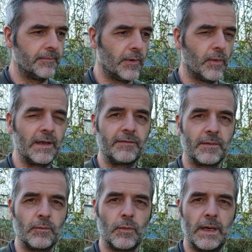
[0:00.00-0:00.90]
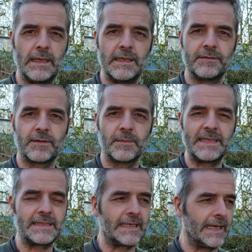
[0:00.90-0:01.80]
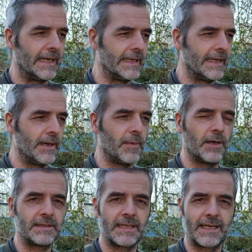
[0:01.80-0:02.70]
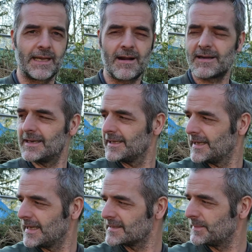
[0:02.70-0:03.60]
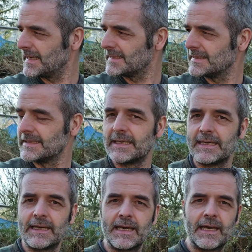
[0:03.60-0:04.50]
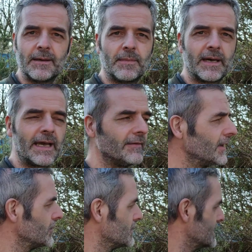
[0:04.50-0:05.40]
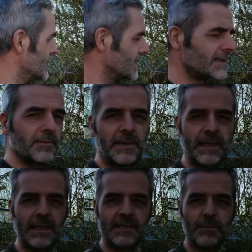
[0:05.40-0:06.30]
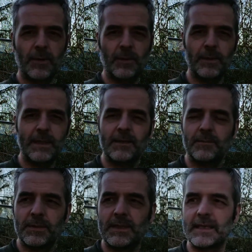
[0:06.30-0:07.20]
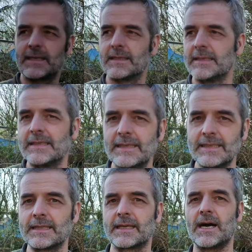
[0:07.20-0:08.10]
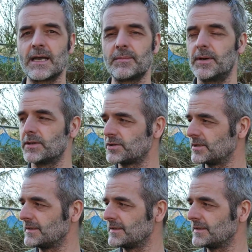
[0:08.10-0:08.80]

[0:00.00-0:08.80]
away from wildlife for a bit and onto the gardening aspect, I have noticed that something that's probably going to put the kibosh